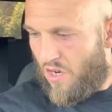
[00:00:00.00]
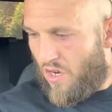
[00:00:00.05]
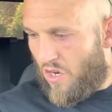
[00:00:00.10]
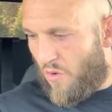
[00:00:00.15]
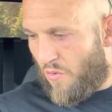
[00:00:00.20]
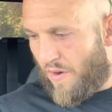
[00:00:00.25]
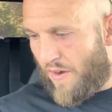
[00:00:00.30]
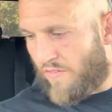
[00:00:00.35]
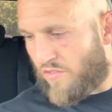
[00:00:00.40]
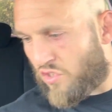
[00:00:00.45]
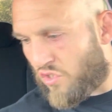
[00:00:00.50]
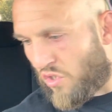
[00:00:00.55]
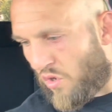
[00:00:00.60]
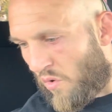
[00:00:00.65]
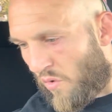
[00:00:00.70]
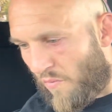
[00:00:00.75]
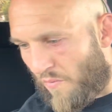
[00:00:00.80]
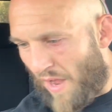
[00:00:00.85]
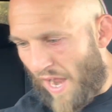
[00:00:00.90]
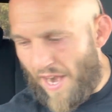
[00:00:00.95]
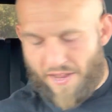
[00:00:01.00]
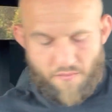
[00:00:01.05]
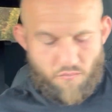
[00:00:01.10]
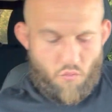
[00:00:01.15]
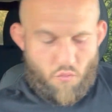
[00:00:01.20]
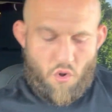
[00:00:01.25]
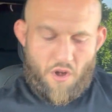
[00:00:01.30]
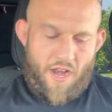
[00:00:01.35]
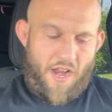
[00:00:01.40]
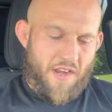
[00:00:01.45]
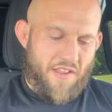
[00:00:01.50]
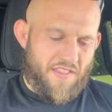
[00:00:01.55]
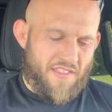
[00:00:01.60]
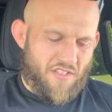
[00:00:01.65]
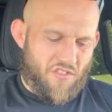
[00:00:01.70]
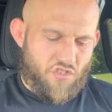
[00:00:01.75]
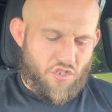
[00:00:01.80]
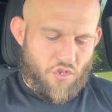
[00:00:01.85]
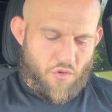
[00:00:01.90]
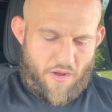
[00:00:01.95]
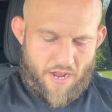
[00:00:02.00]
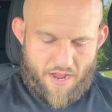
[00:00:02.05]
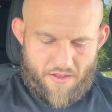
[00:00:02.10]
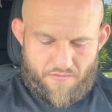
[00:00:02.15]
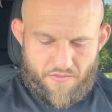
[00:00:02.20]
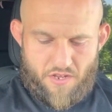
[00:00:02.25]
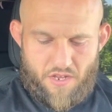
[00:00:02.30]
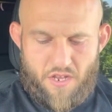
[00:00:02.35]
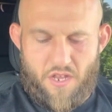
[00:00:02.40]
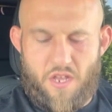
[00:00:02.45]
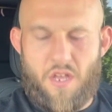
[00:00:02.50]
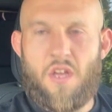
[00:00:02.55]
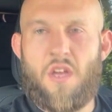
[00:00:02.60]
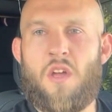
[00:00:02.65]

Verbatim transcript: whatever. So I didn't want anything too heavy.